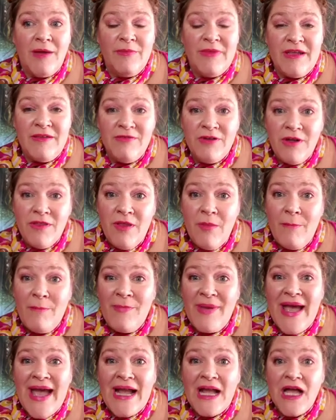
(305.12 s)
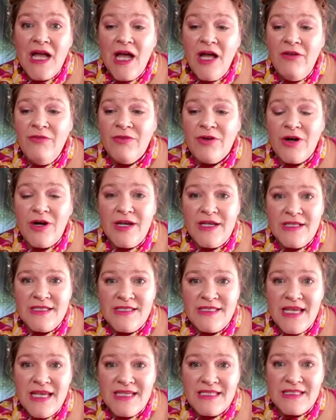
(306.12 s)
Even on the back cover, it
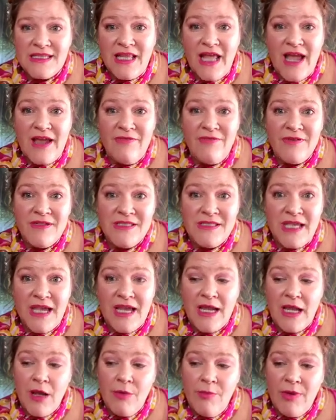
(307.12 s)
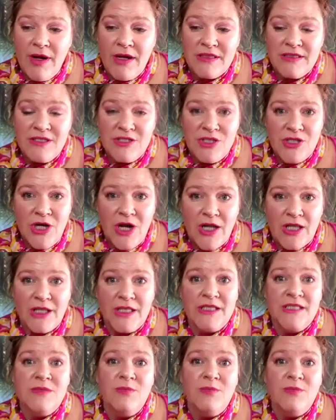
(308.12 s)
says life is like a box of chocolates.